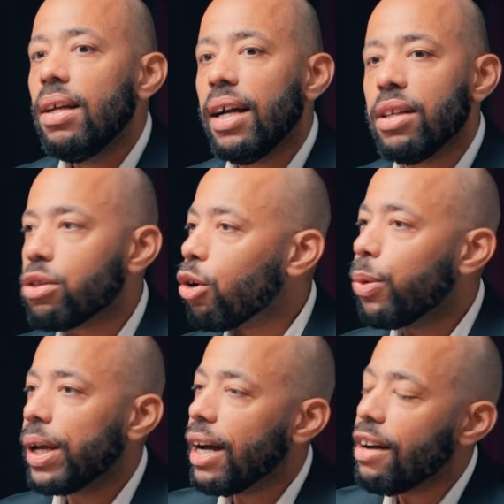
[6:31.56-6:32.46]
And so
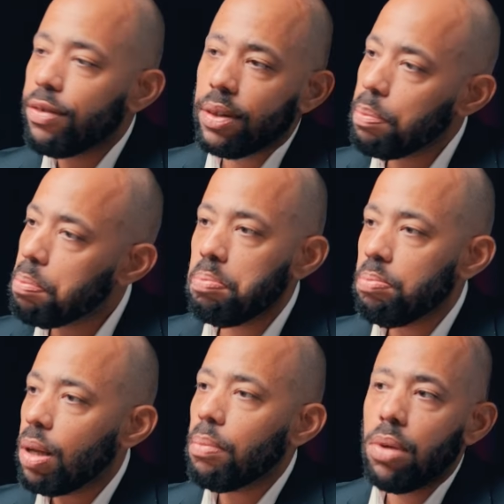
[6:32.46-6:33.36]
we have a
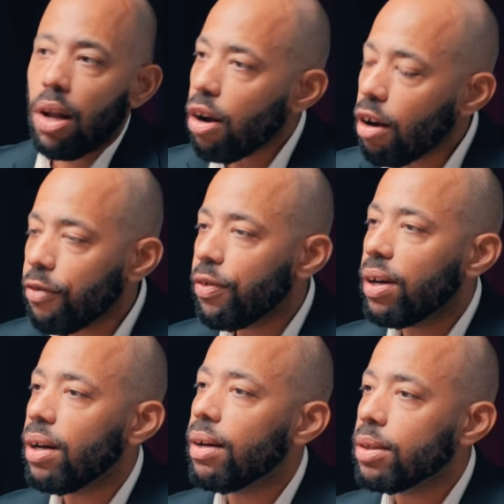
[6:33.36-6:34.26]
lot
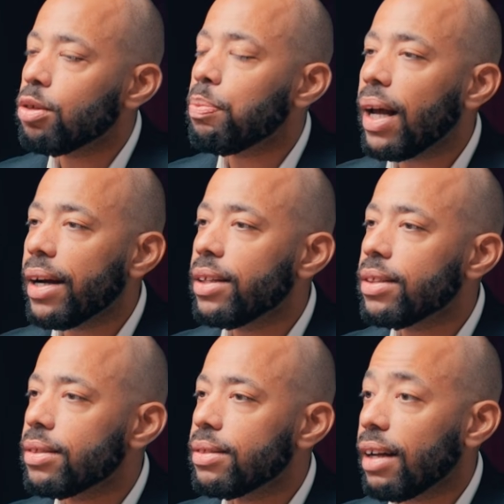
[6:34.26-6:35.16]
of
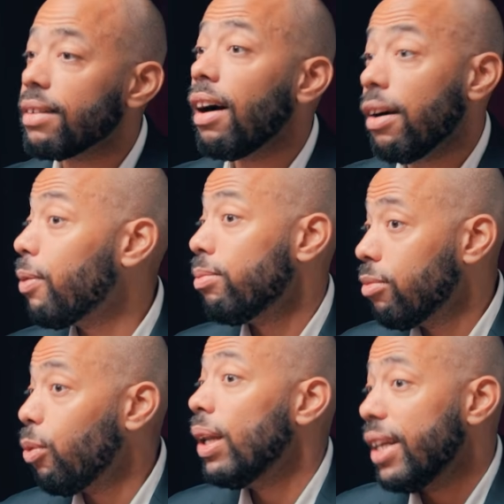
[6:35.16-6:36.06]
suppliers that are
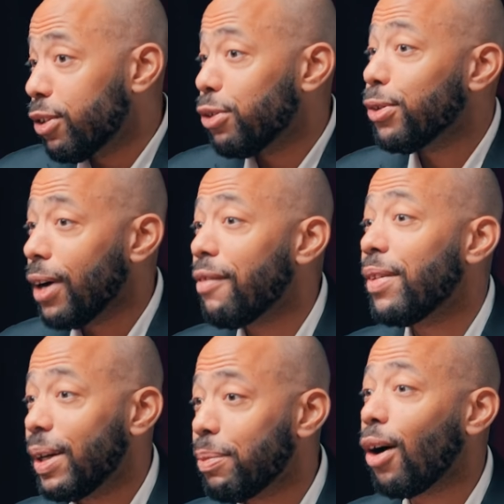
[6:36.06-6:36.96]
willing to have
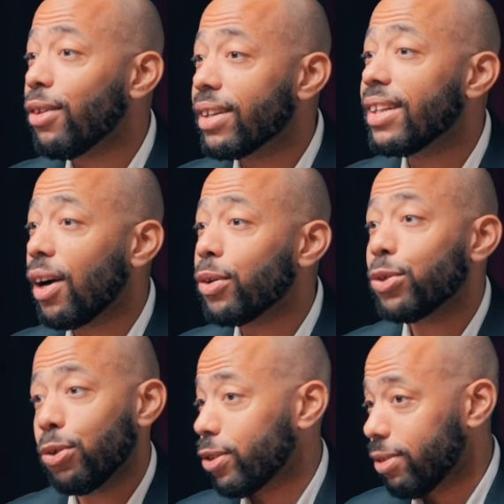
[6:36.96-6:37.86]
their product in our
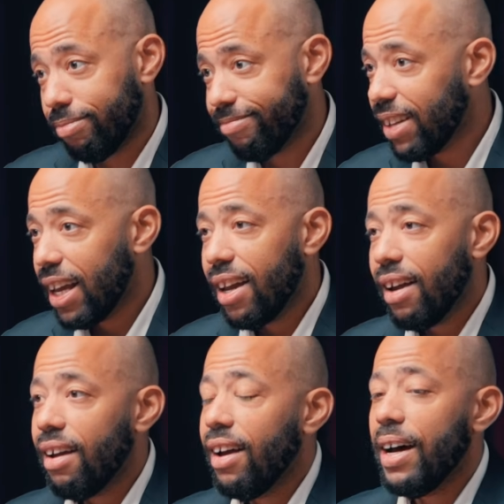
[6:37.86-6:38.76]
stores.
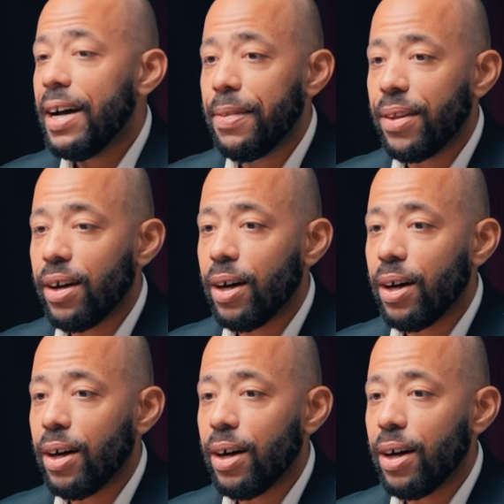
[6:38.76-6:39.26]
And